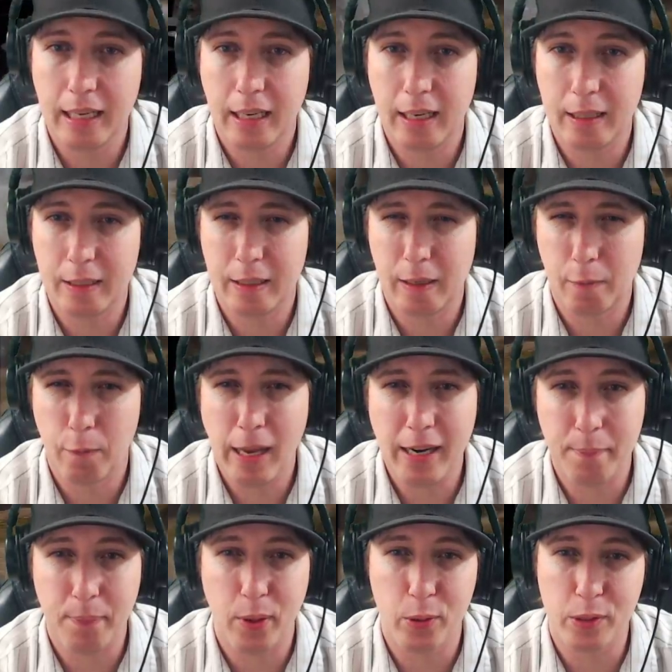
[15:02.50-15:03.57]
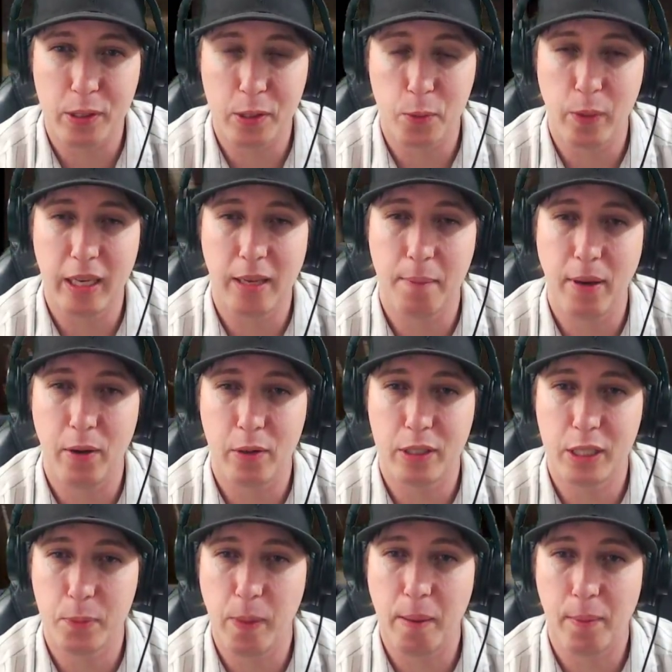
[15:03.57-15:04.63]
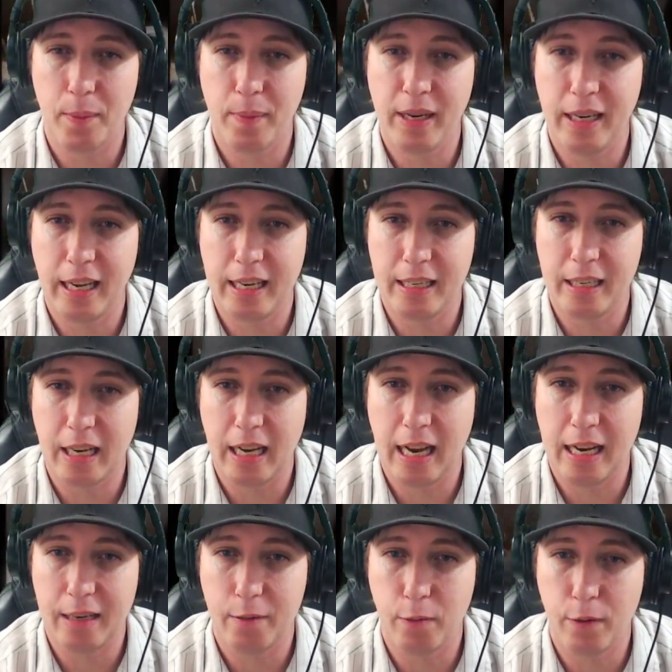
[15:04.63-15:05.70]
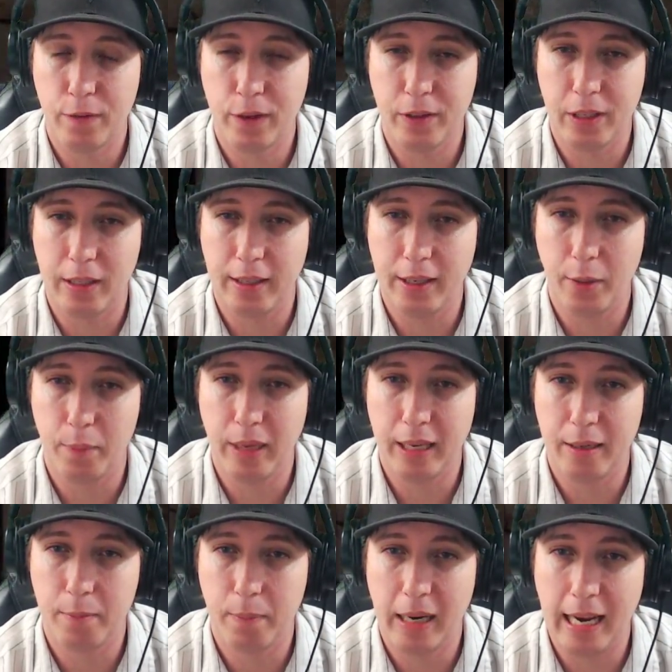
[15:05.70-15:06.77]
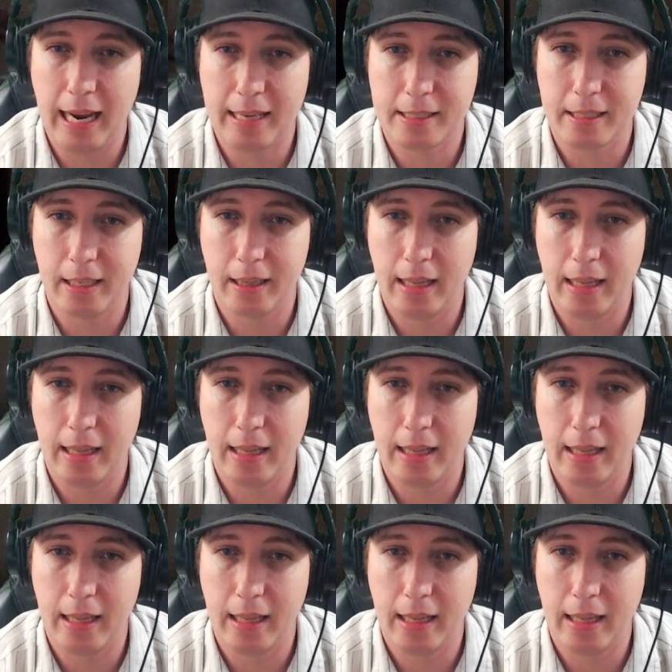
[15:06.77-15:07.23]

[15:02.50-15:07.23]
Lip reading: a Reddit post this week about dismemberment. I revealed a little bit by accident